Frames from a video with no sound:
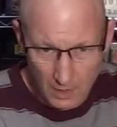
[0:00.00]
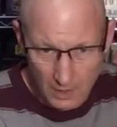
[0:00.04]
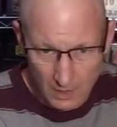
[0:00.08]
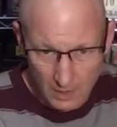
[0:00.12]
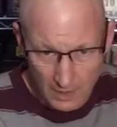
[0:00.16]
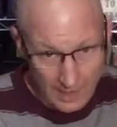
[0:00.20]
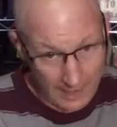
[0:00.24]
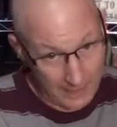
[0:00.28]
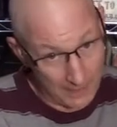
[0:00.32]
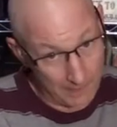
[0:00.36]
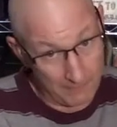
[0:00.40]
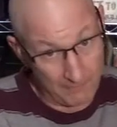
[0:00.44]

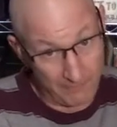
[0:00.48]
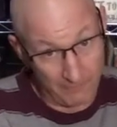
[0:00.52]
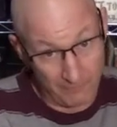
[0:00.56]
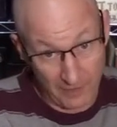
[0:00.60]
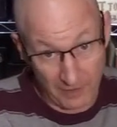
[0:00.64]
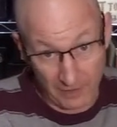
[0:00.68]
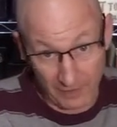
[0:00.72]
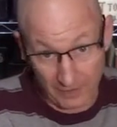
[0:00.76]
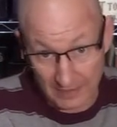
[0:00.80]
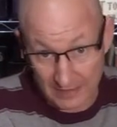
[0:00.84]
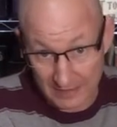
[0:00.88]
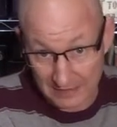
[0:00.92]
and I'm
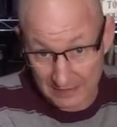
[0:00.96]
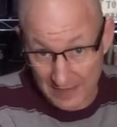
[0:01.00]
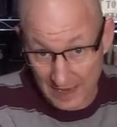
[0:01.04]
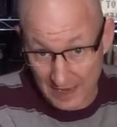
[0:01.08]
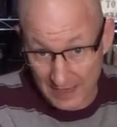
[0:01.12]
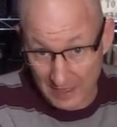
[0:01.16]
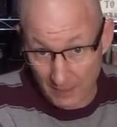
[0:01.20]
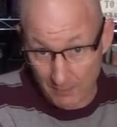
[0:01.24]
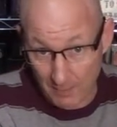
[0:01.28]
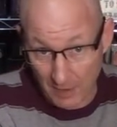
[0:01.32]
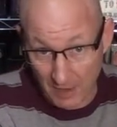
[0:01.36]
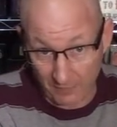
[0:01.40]
very
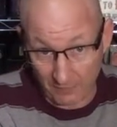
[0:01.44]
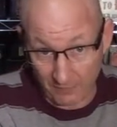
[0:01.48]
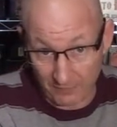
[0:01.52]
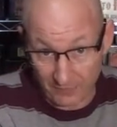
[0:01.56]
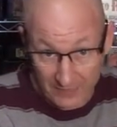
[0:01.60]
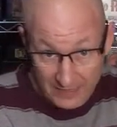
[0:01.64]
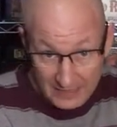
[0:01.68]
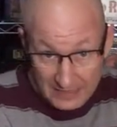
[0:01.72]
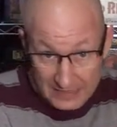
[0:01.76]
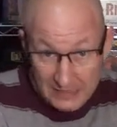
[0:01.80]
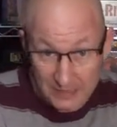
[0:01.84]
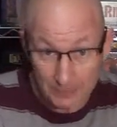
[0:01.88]
excited about
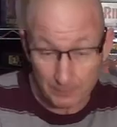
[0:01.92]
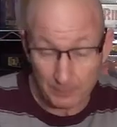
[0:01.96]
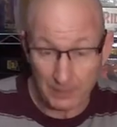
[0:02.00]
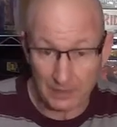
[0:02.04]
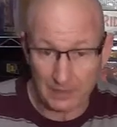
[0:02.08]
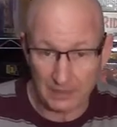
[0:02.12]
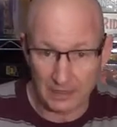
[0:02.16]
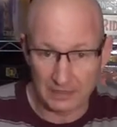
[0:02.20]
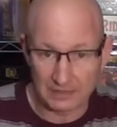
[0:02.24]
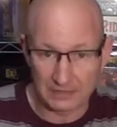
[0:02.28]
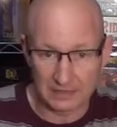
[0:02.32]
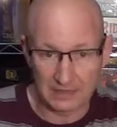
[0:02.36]
this
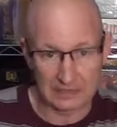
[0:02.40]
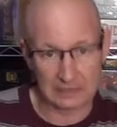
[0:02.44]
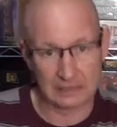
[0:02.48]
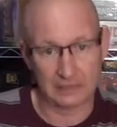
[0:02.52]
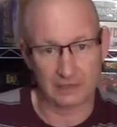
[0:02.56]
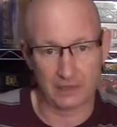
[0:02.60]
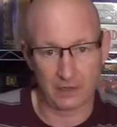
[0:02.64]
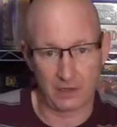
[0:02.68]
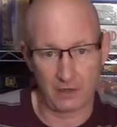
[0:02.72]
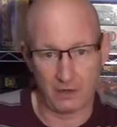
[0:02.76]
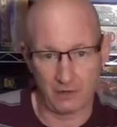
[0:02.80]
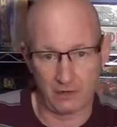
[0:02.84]
because this is
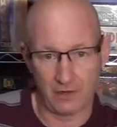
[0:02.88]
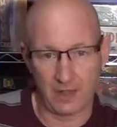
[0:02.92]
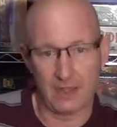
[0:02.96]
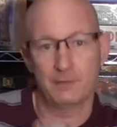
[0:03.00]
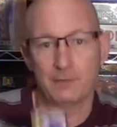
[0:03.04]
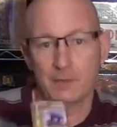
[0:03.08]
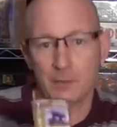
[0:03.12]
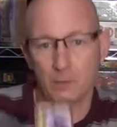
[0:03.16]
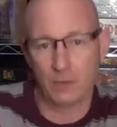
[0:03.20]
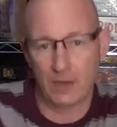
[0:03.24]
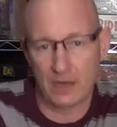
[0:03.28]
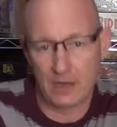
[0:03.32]
the card I've
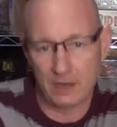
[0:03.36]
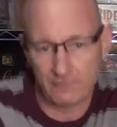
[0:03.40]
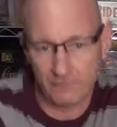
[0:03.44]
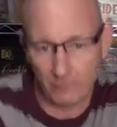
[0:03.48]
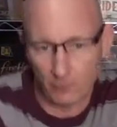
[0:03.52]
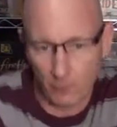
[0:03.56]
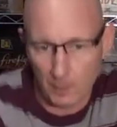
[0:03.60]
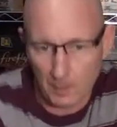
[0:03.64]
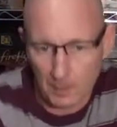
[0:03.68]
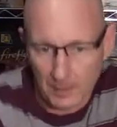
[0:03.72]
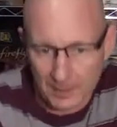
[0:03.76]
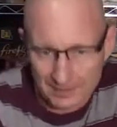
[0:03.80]
been waiting
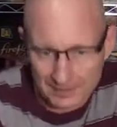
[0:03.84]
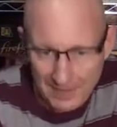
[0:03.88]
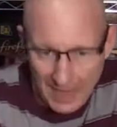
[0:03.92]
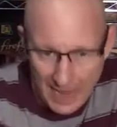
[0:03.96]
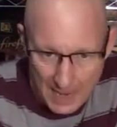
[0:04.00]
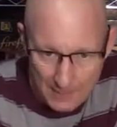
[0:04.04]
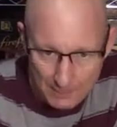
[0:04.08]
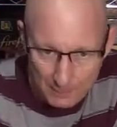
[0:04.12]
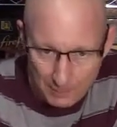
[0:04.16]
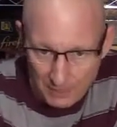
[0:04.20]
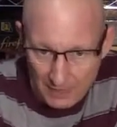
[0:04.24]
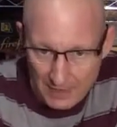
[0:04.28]
for because
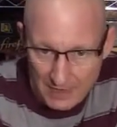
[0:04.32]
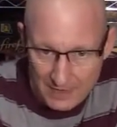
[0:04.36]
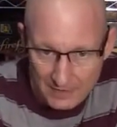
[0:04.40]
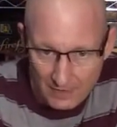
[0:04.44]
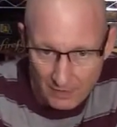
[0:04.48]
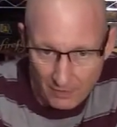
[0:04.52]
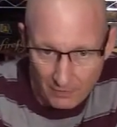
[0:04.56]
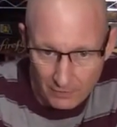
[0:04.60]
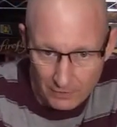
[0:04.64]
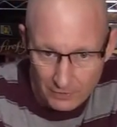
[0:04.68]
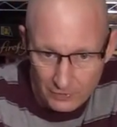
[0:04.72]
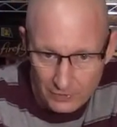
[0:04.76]
I play the
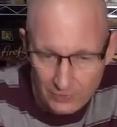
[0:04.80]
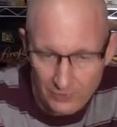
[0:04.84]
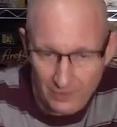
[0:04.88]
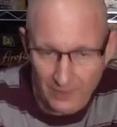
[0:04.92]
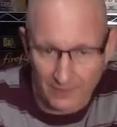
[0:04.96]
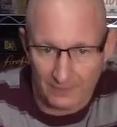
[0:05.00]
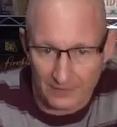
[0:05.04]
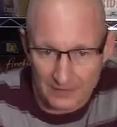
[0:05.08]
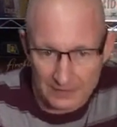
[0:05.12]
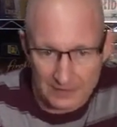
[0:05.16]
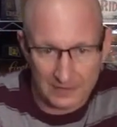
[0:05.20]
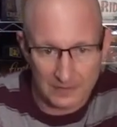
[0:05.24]
Archer
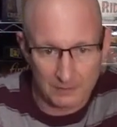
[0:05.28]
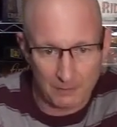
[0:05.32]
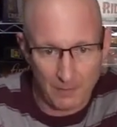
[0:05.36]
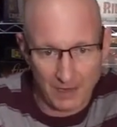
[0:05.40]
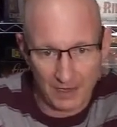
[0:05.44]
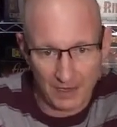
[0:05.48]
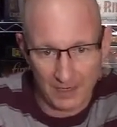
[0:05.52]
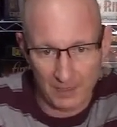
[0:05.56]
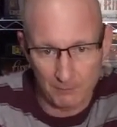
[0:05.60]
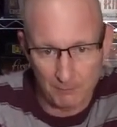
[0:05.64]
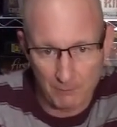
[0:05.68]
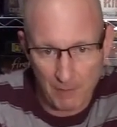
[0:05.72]
and this is my
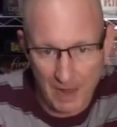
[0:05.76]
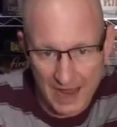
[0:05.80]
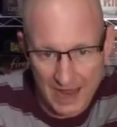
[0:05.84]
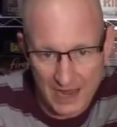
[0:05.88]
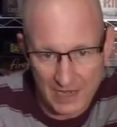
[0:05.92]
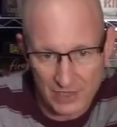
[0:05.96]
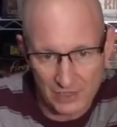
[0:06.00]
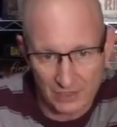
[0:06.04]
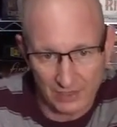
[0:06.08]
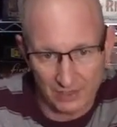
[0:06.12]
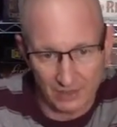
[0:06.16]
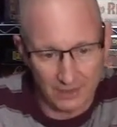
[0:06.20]

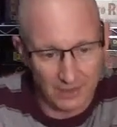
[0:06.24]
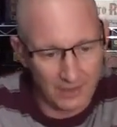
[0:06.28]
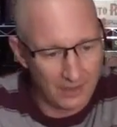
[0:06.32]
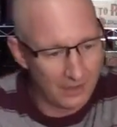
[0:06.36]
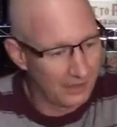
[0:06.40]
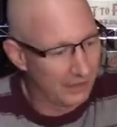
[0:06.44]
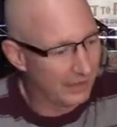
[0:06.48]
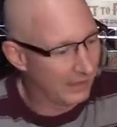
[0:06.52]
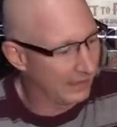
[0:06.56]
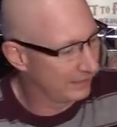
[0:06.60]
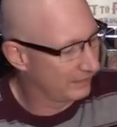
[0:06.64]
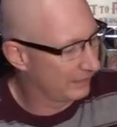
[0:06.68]
companion.
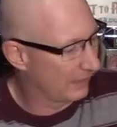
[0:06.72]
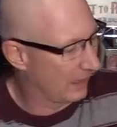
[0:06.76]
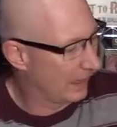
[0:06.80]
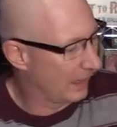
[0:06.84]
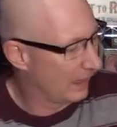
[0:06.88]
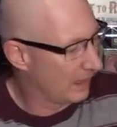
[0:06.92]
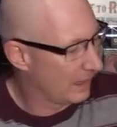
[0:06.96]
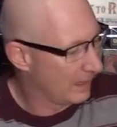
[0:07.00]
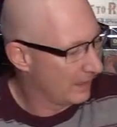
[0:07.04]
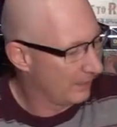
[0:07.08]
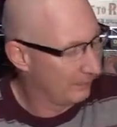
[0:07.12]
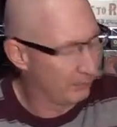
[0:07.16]
It's a
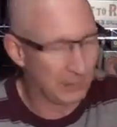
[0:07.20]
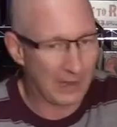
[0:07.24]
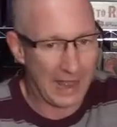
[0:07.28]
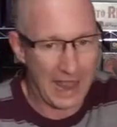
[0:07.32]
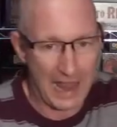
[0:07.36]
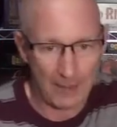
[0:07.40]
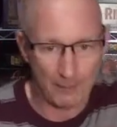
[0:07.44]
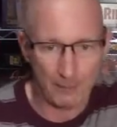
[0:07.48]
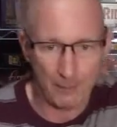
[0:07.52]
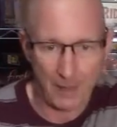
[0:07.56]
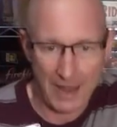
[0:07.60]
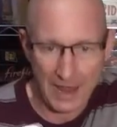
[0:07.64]

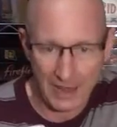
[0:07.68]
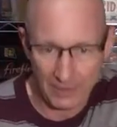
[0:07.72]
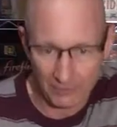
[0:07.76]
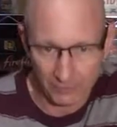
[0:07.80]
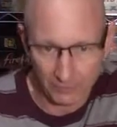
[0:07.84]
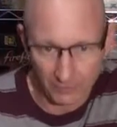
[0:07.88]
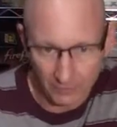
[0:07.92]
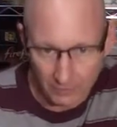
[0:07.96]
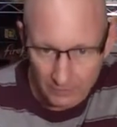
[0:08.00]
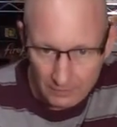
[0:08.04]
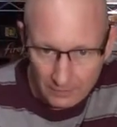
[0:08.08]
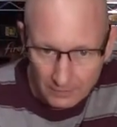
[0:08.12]
Black
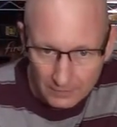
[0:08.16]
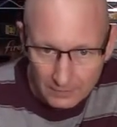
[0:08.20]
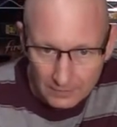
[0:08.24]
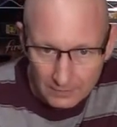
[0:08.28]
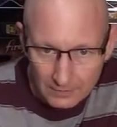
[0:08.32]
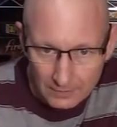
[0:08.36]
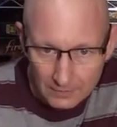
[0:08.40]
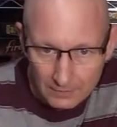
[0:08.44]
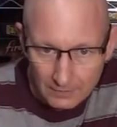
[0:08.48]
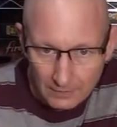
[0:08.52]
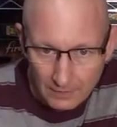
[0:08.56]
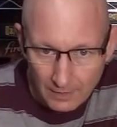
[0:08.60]
Panther,
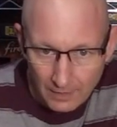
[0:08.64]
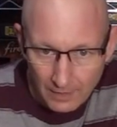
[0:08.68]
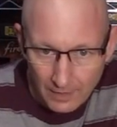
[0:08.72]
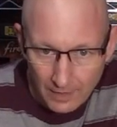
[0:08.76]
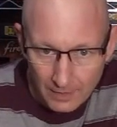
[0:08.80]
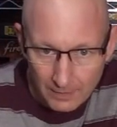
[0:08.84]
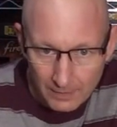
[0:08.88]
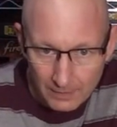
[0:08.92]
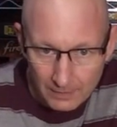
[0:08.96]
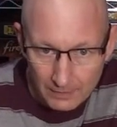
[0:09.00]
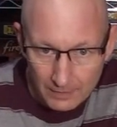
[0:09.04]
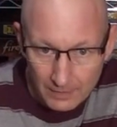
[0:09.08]

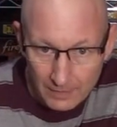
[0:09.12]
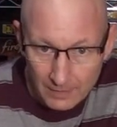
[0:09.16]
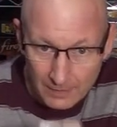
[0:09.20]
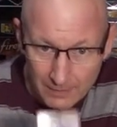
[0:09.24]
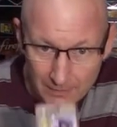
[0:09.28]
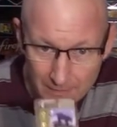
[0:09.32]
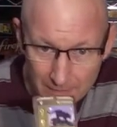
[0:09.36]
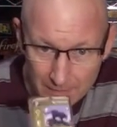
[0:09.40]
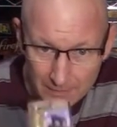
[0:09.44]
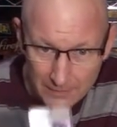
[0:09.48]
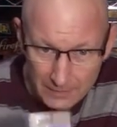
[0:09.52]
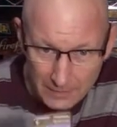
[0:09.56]
and
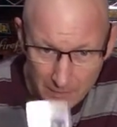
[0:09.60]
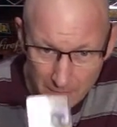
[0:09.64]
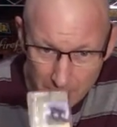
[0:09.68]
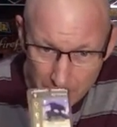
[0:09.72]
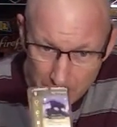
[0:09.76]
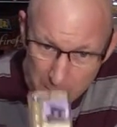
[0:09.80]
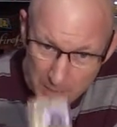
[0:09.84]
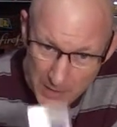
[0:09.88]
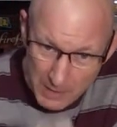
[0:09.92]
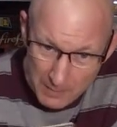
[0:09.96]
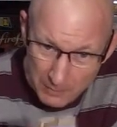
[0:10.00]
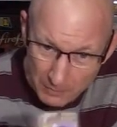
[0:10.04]
little do
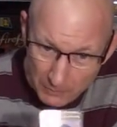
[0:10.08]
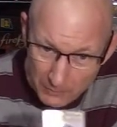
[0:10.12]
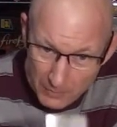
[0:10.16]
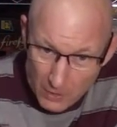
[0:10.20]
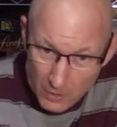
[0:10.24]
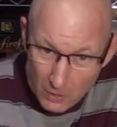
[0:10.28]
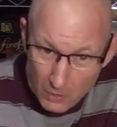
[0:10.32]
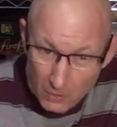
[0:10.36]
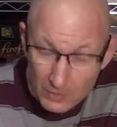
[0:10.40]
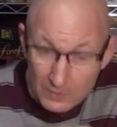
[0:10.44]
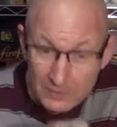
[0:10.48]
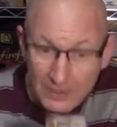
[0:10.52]
people
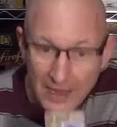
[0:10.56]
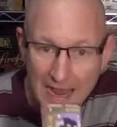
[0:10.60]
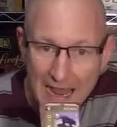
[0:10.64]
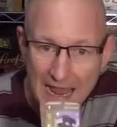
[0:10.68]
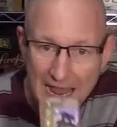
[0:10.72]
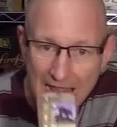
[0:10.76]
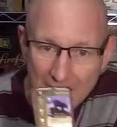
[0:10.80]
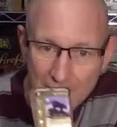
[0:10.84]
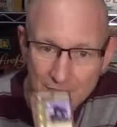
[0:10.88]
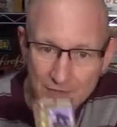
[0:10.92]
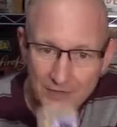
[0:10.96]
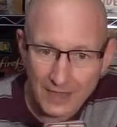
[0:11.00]
know is I
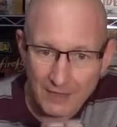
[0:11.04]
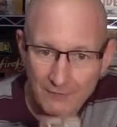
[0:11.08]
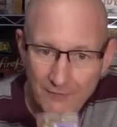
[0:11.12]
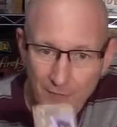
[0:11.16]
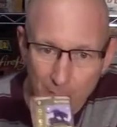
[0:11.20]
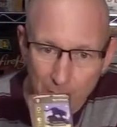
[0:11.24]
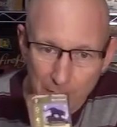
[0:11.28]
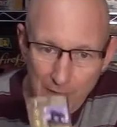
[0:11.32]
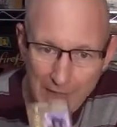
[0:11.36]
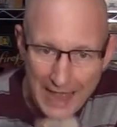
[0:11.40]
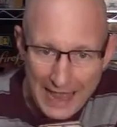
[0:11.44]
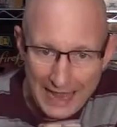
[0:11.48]
actually have a
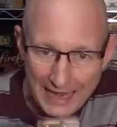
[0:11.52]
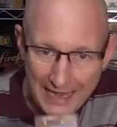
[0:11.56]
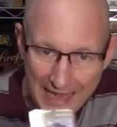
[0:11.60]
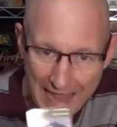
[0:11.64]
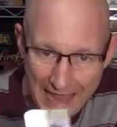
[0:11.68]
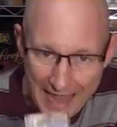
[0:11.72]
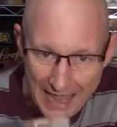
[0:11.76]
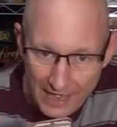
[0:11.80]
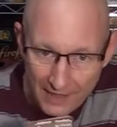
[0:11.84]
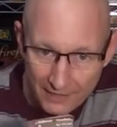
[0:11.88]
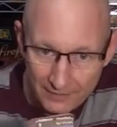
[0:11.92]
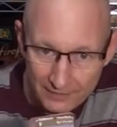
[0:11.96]
black
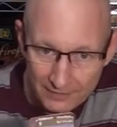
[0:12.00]
cat